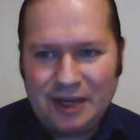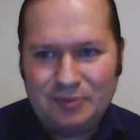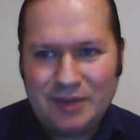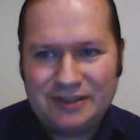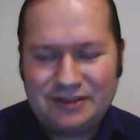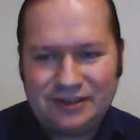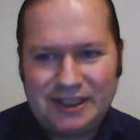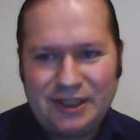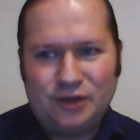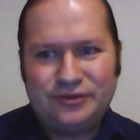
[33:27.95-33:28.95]
I might
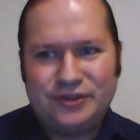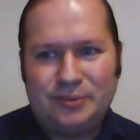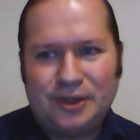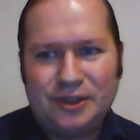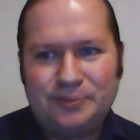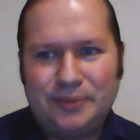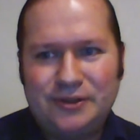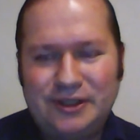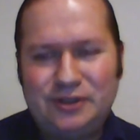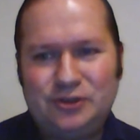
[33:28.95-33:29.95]
stay off some hot
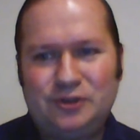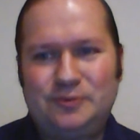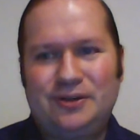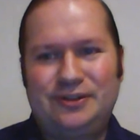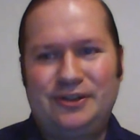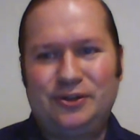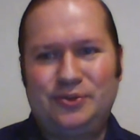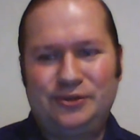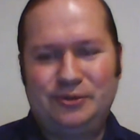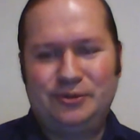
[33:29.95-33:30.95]
button issues because I
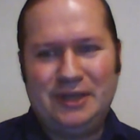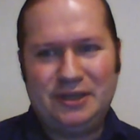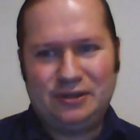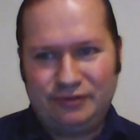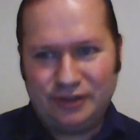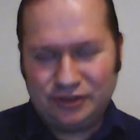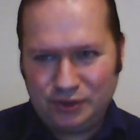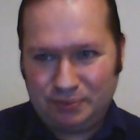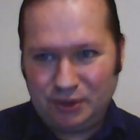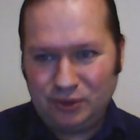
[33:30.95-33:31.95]
don't want to make a fuss
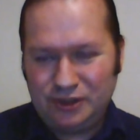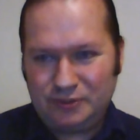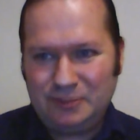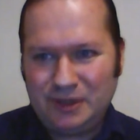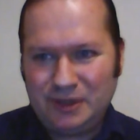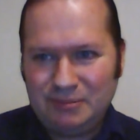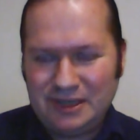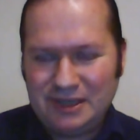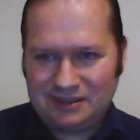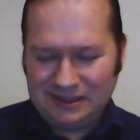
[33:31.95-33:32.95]
with Polish people I
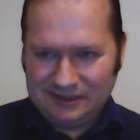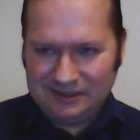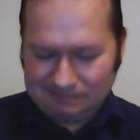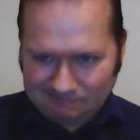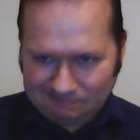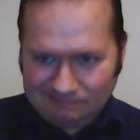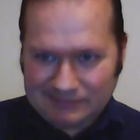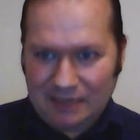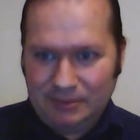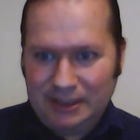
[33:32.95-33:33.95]
meet.
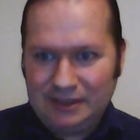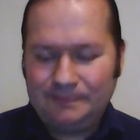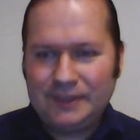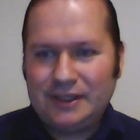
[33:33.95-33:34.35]
I mean,